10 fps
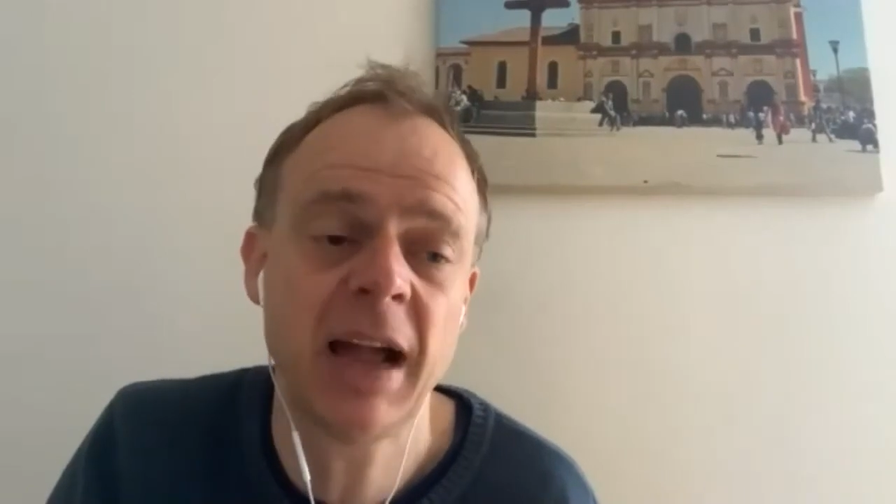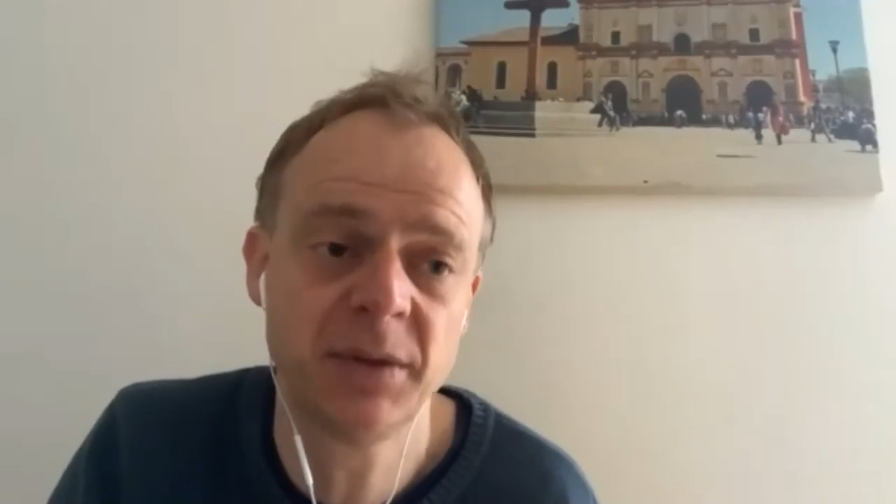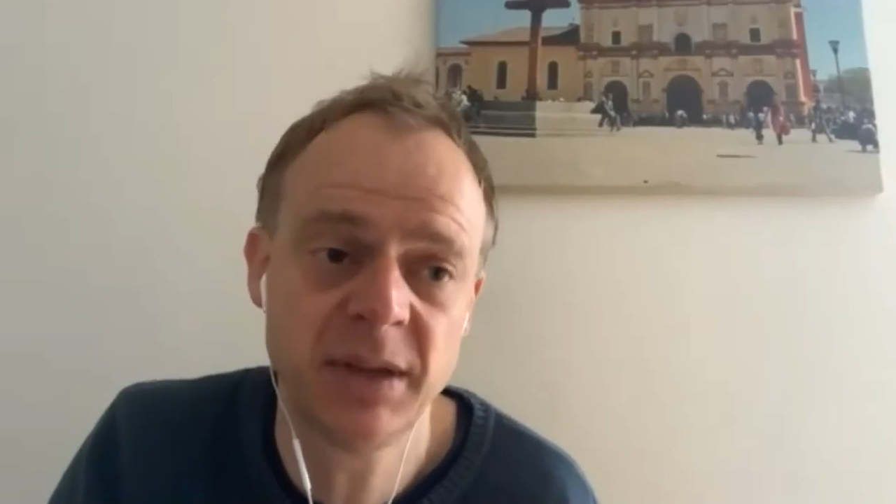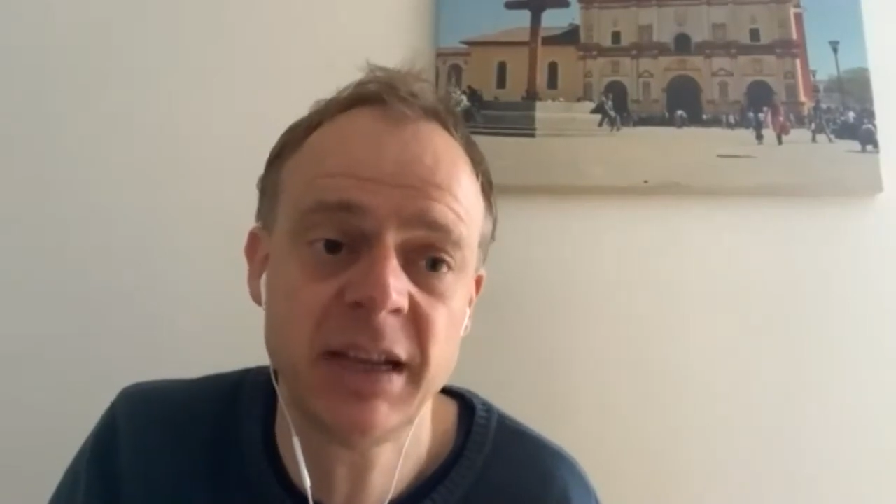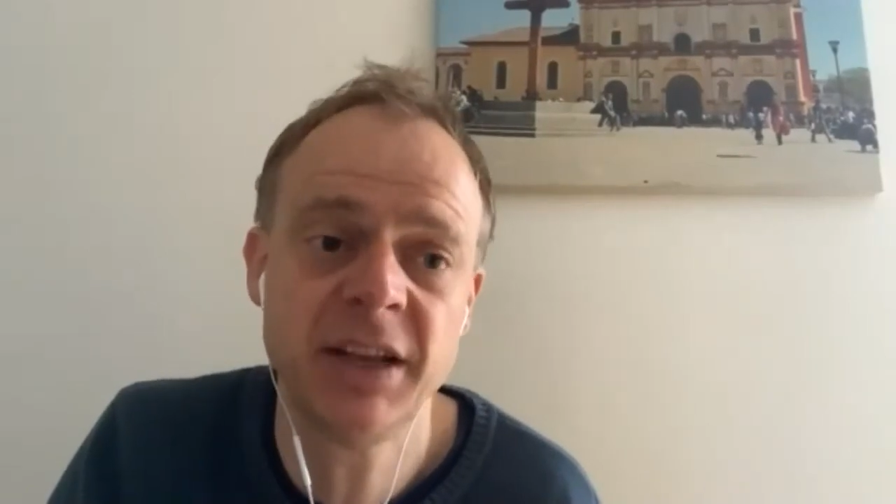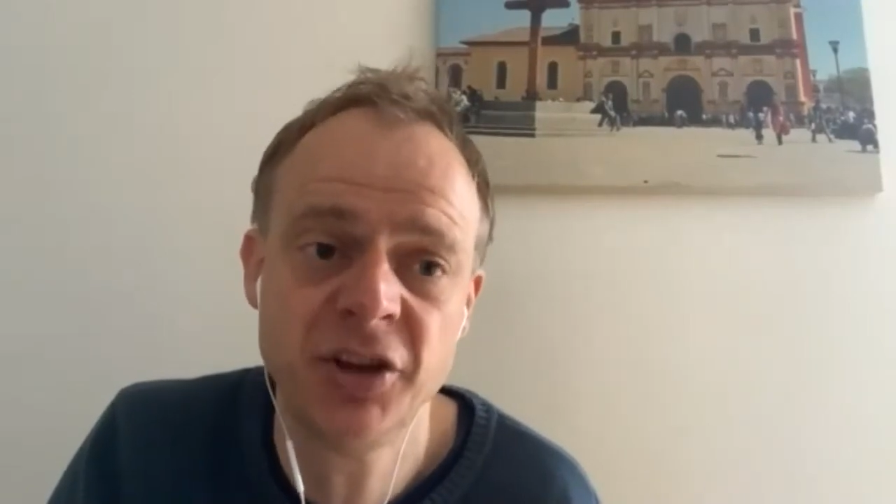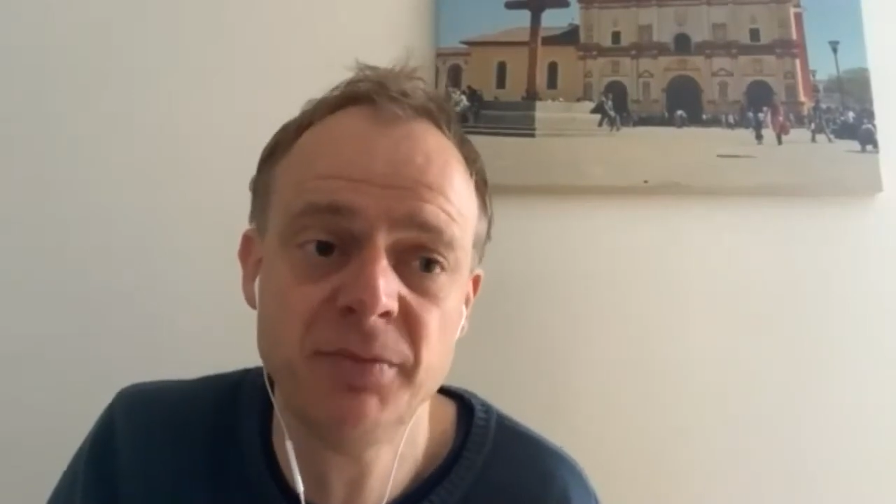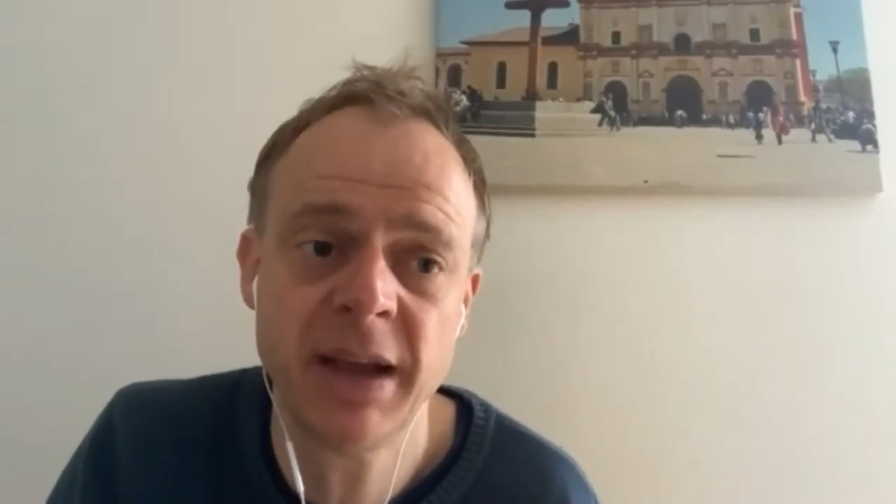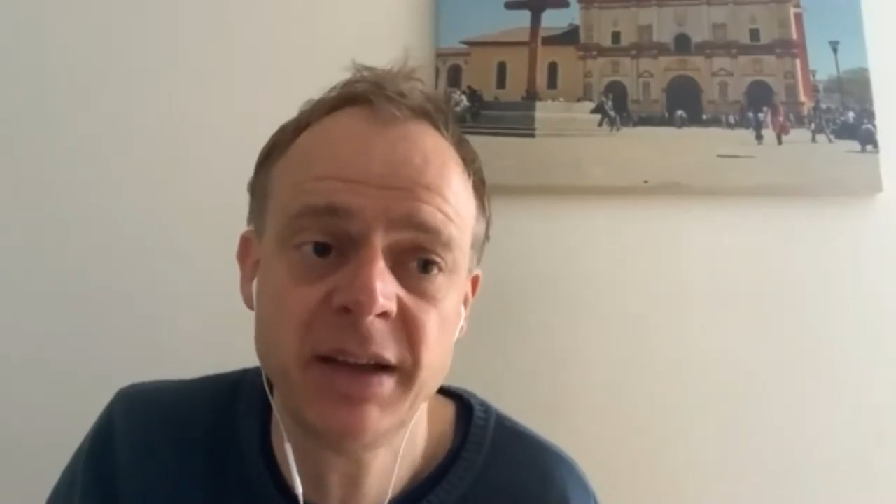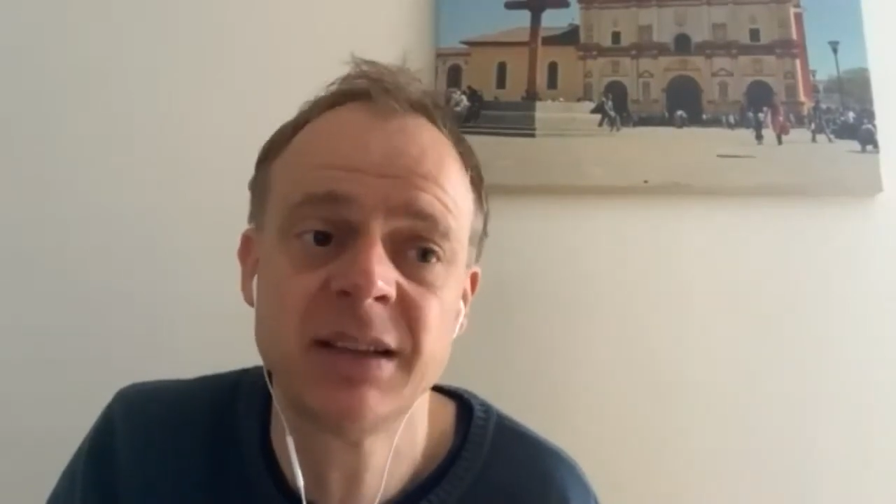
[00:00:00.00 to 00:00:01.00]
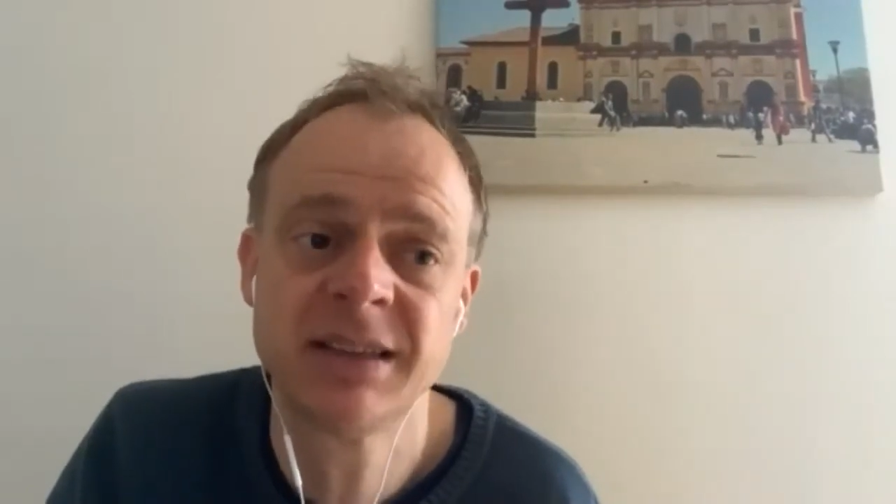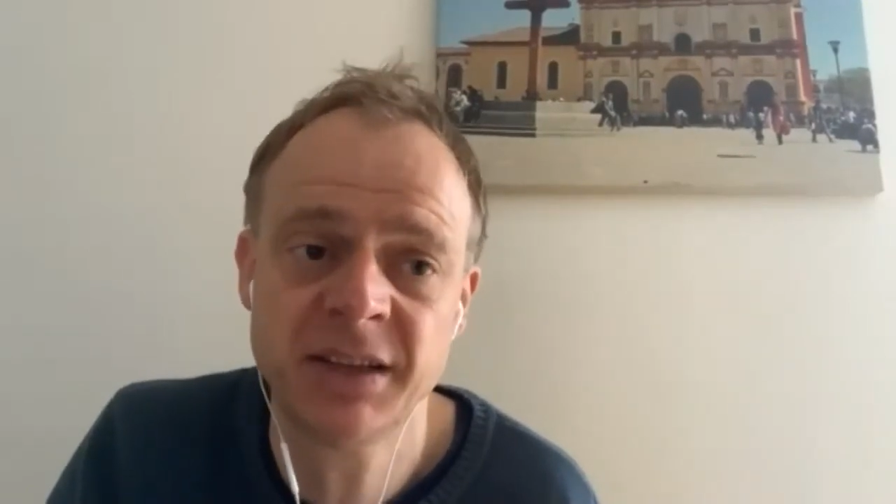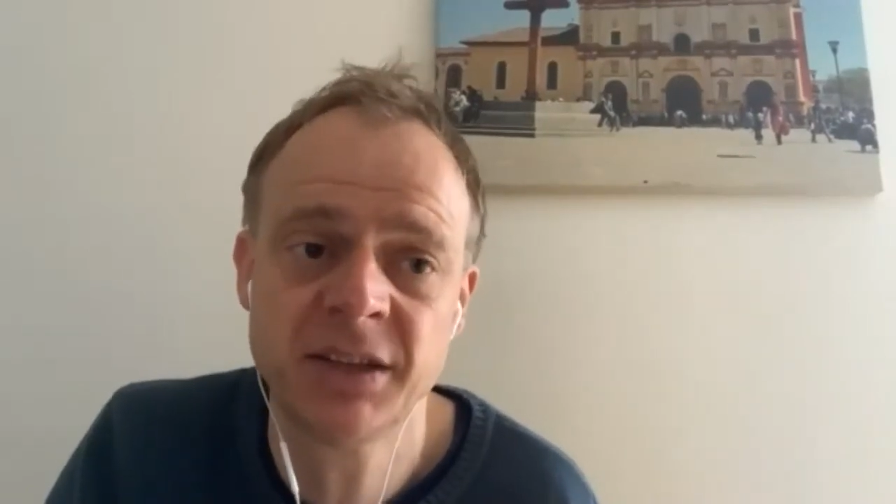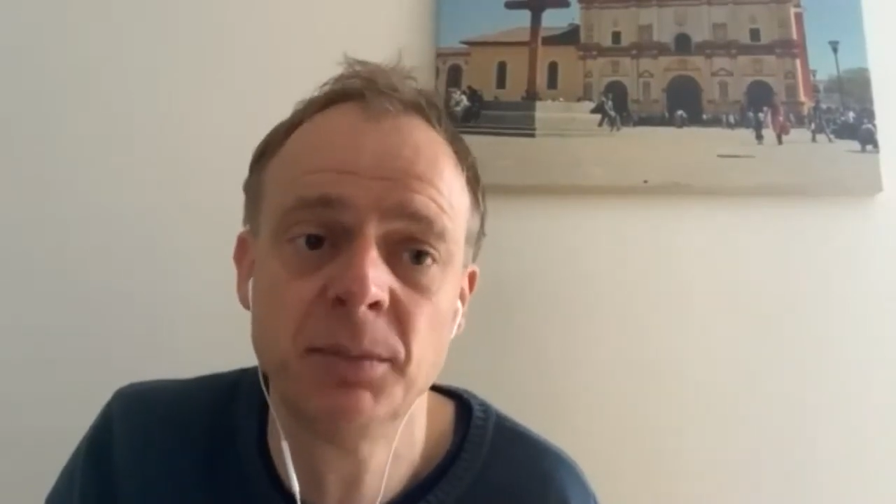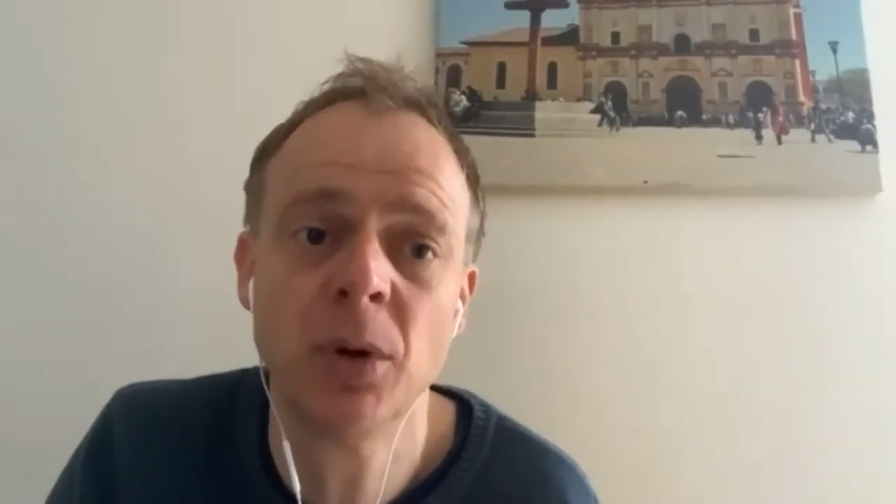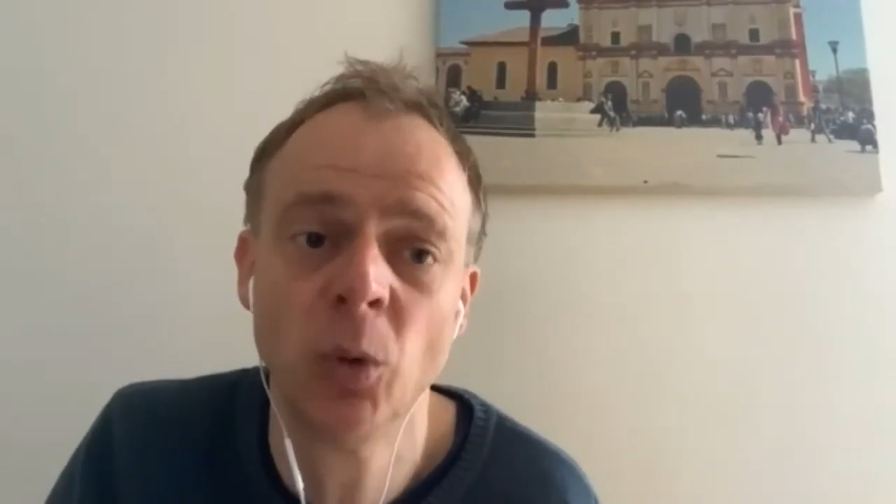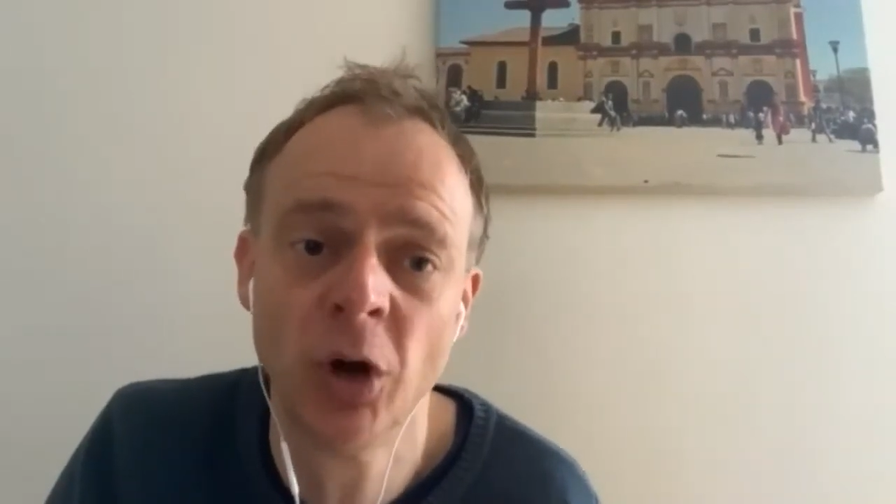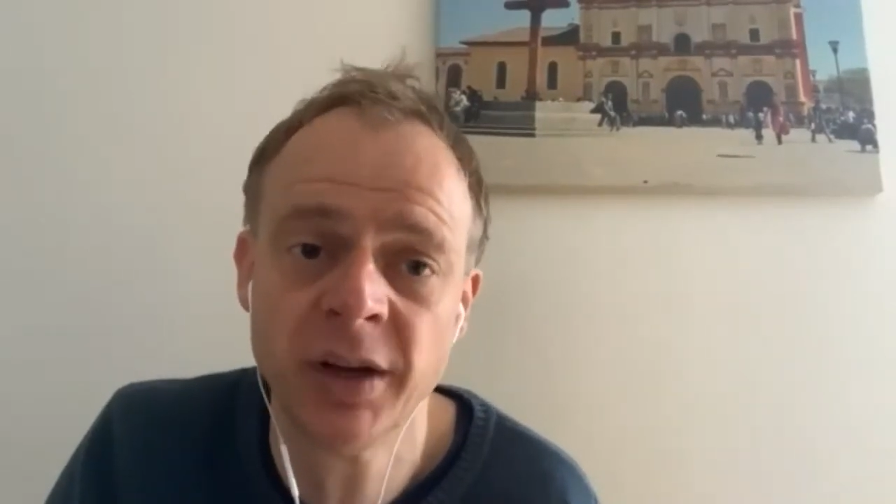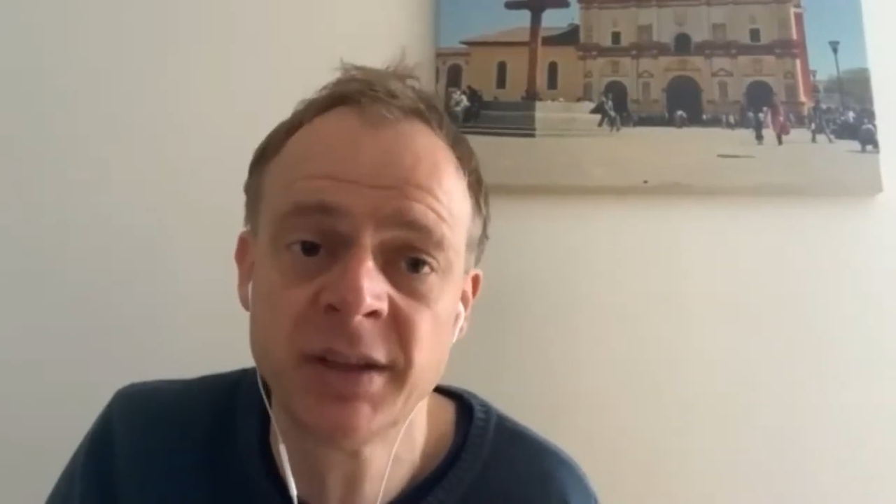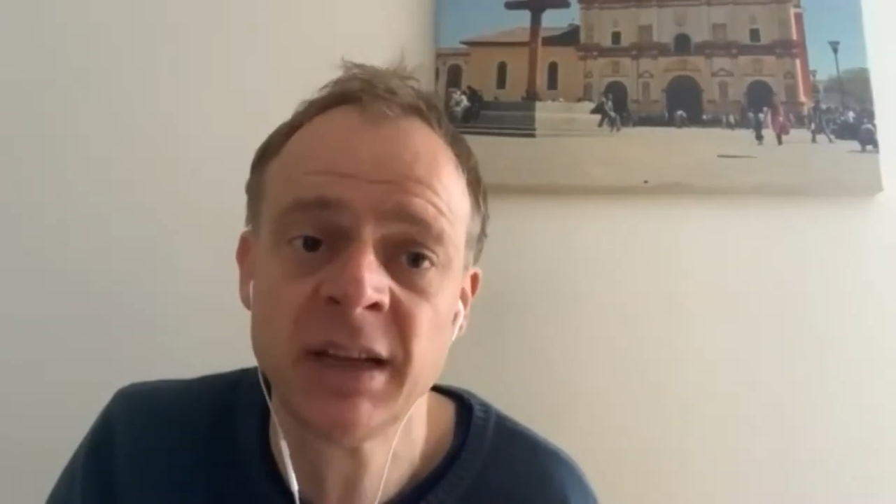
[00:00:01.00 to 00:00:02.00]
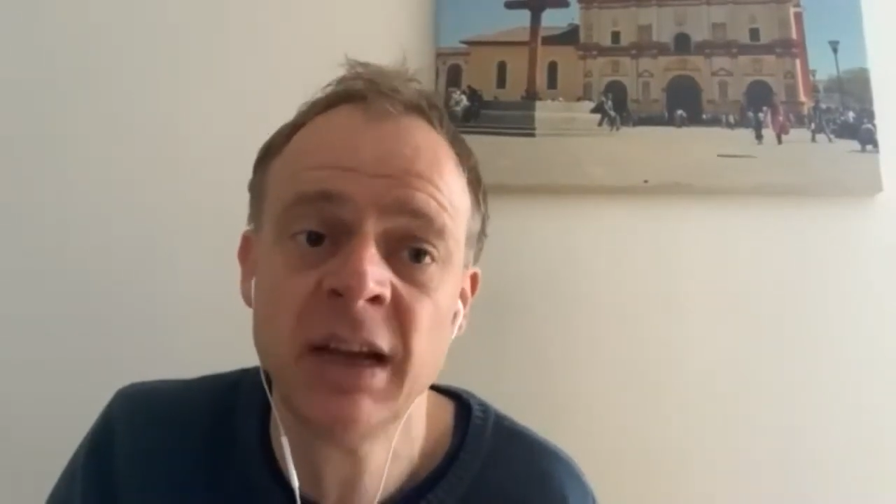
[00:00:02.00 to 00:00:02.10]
how this inhumane system works,